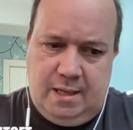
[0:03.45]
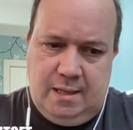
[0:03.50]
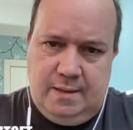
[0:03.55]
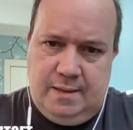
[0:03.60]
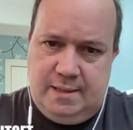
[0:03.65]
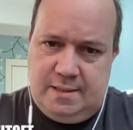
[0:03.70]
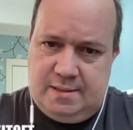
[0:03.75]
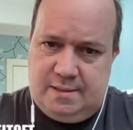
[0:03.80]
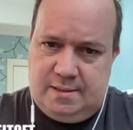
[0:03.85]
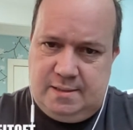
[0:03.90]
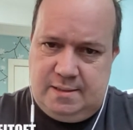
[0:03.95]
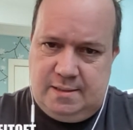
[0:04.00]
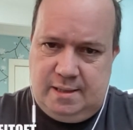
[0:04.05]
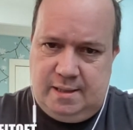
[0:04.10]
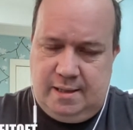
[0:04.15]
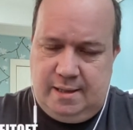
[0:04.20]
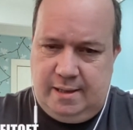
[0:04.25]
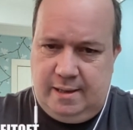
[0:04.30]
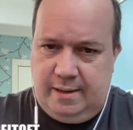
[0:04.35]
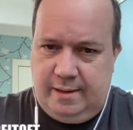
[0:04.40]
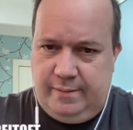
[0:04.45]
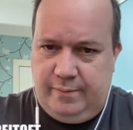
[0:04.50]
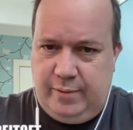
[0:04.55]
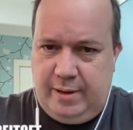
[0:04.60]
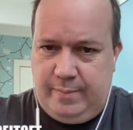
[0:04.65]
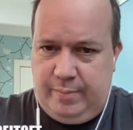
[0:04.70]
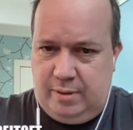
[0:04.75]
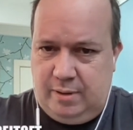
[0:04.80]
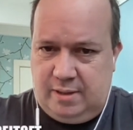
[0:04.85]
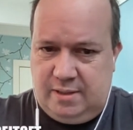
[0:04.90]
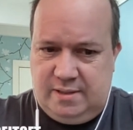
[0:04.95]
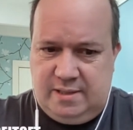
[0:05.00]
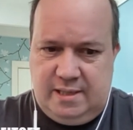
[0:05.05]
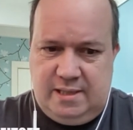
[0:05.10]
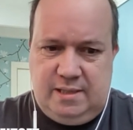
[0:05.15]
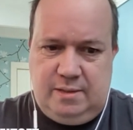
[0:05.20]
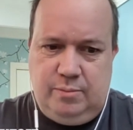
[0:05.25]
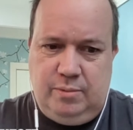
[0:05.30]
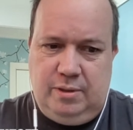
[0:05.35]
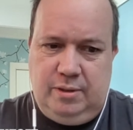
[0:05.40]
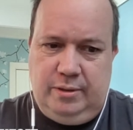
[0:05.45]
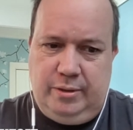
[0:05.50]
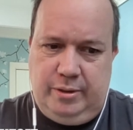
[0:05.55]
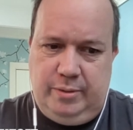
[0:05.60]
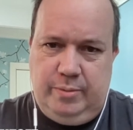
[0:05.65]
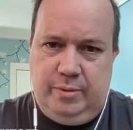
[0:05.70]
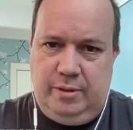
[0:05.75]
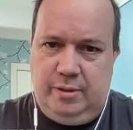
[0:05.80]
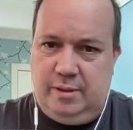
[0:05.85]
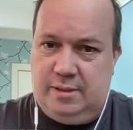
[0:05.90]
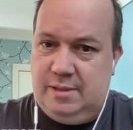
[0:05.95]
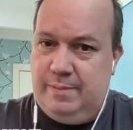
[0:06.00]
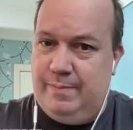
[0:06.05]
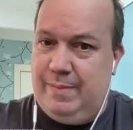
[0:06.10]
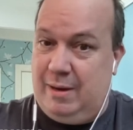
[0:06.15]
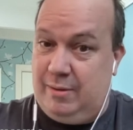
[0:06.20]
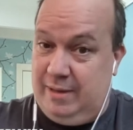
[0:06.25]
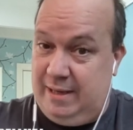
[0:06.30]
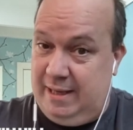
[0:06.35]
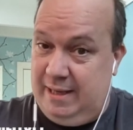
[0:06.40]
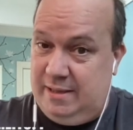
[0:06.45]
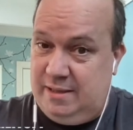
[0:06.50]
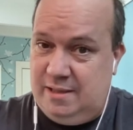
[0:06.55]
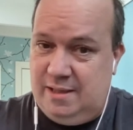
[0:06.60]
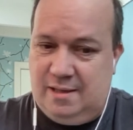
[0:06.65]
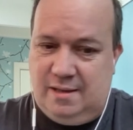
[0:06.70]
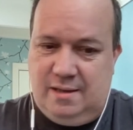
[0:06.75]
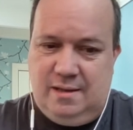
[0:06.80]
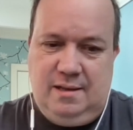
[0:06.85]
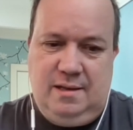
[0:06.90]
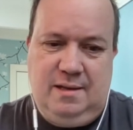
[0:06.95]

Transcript: in this uh, webinar session, we'll learn with us about Inkjet.